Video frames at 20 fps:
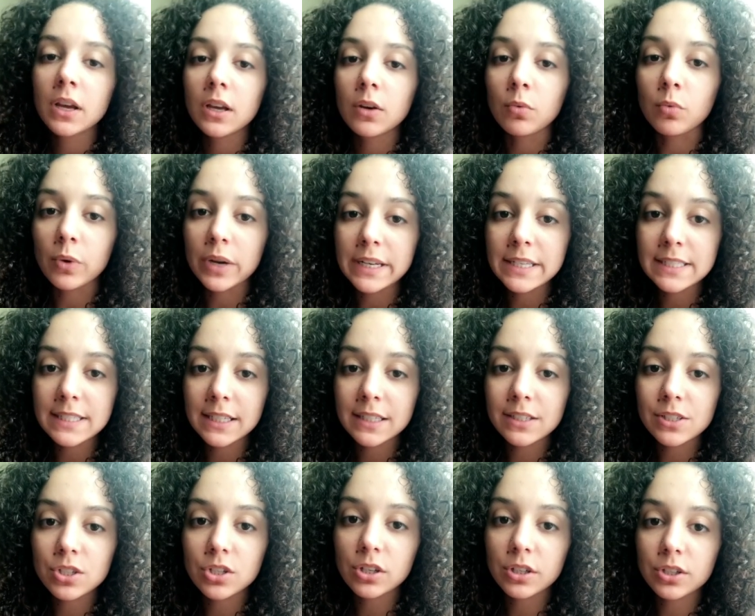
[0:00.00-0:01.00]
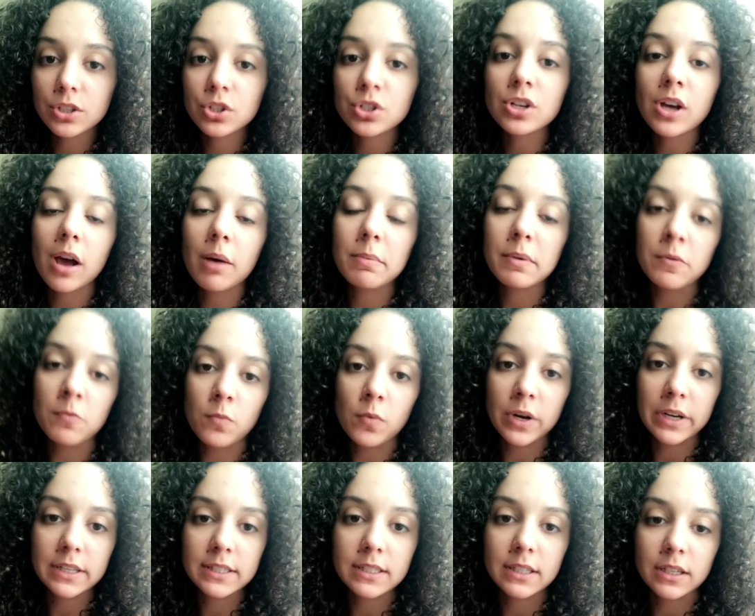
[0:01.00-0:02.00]
When is it going to start the job, and
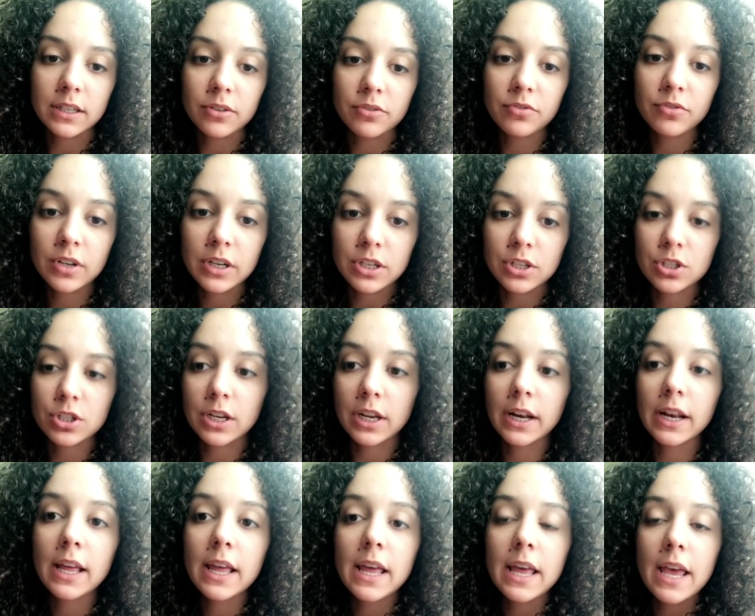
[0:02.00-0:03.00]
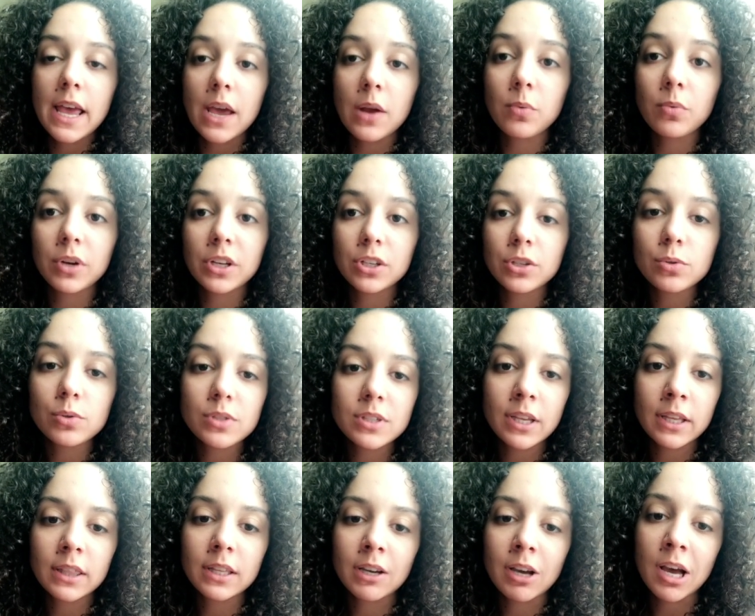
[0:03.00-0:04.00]
when is it going to finish it? And when you
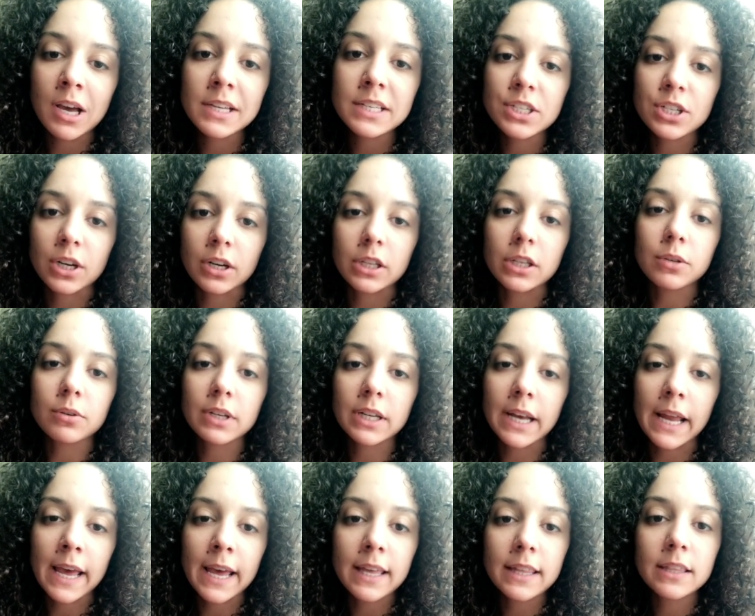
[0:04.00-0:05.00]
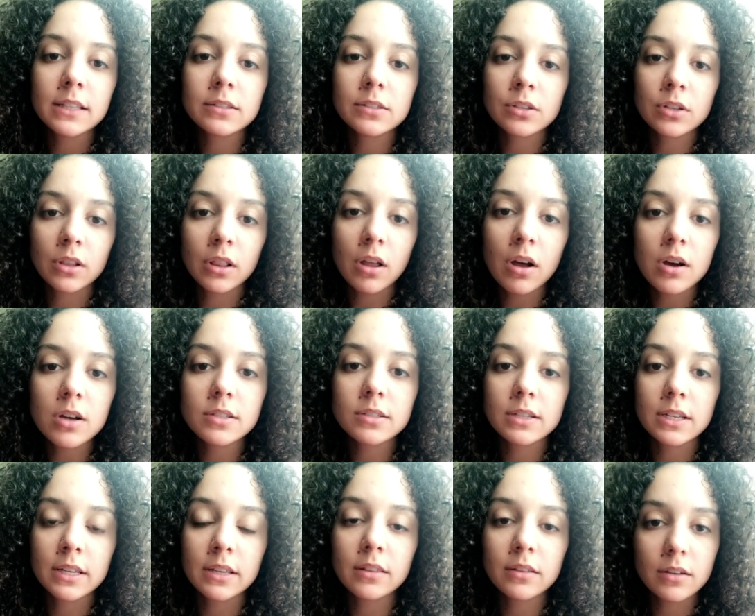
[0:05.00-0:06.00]
sign the contract, you can add this clause
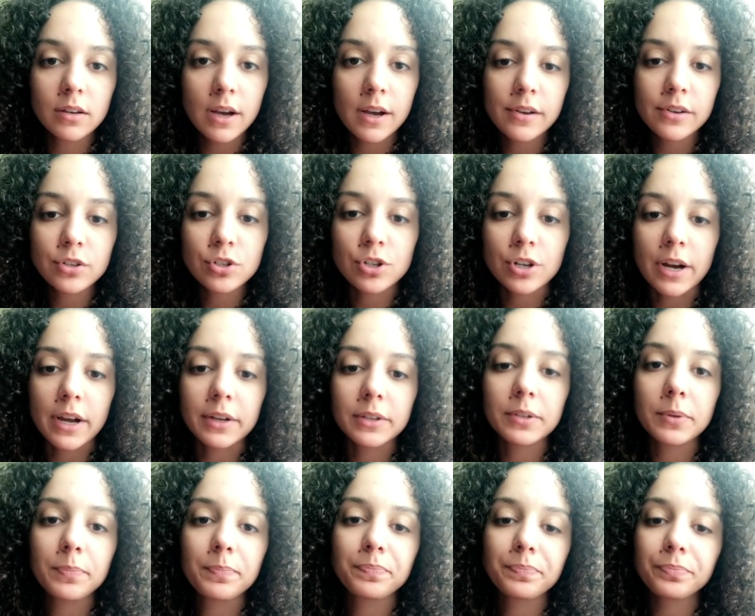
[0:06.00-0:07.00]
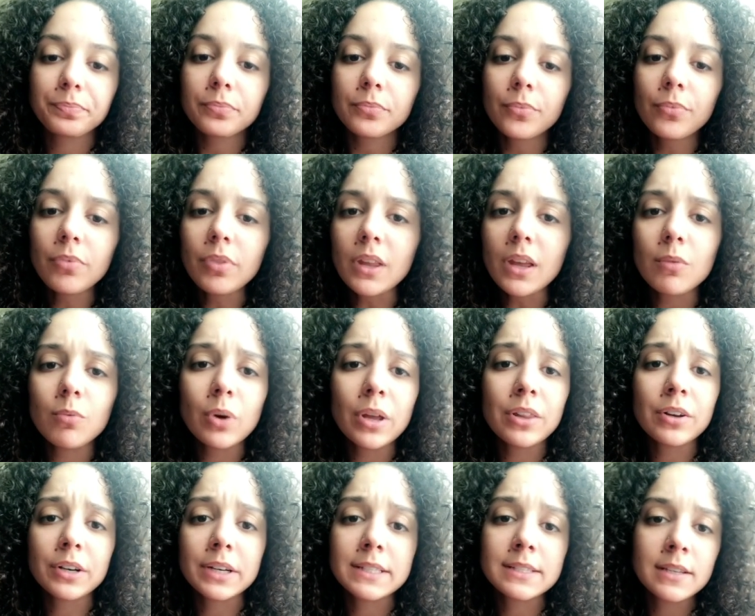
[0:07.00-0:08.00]
in the contract,
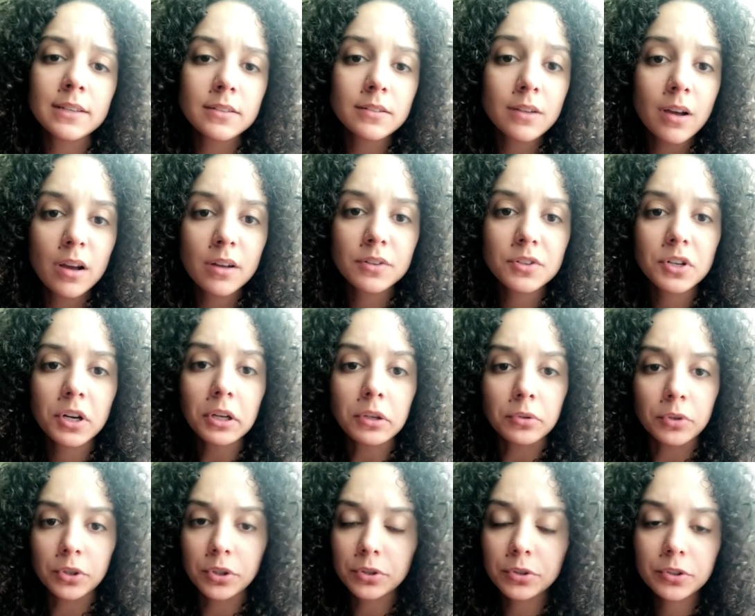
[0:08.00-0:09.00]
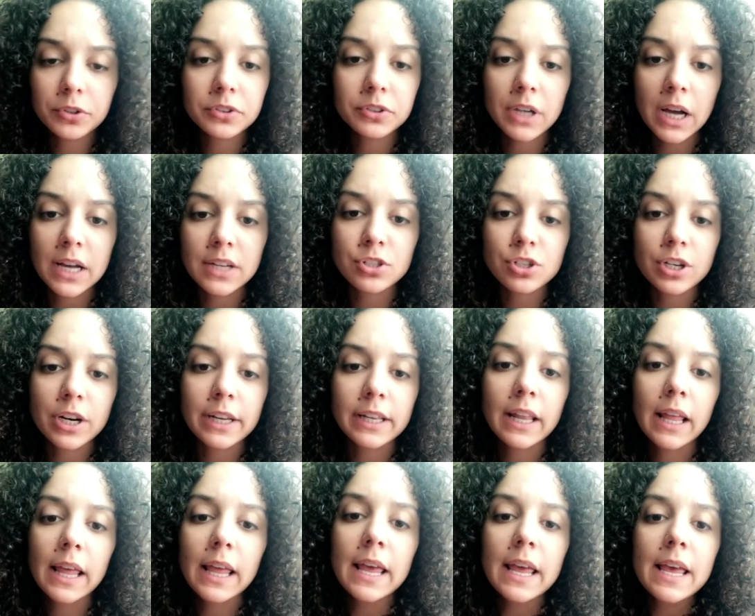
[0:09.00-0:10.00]
whether it's his contract or your own contract,
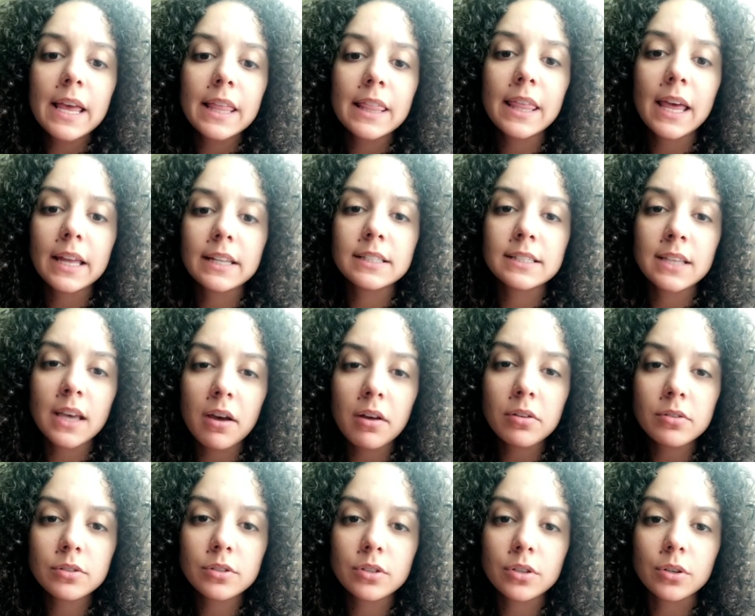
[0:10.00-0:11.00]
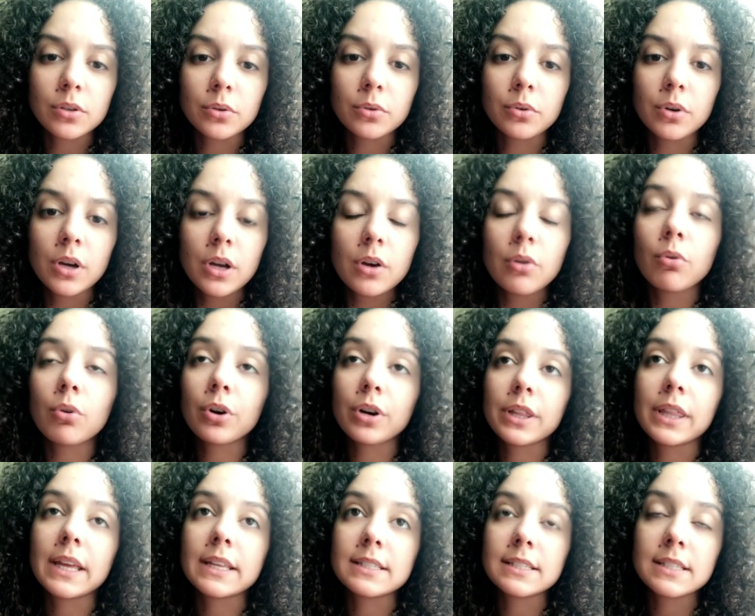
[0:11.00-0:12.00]
that tells you, or
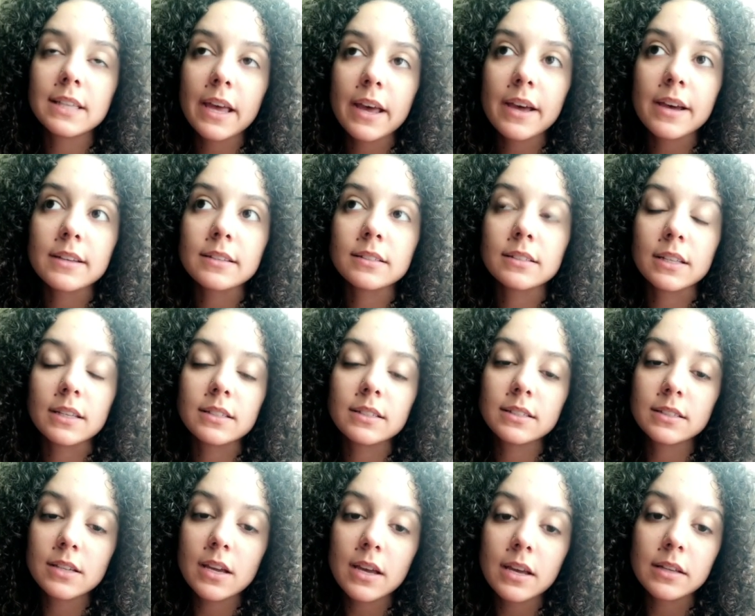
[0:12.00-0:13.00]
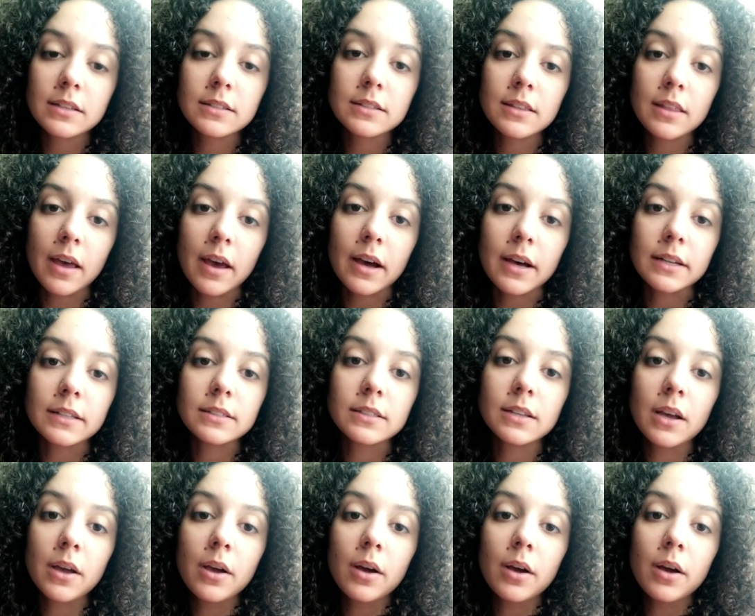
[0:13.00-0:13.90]
that states that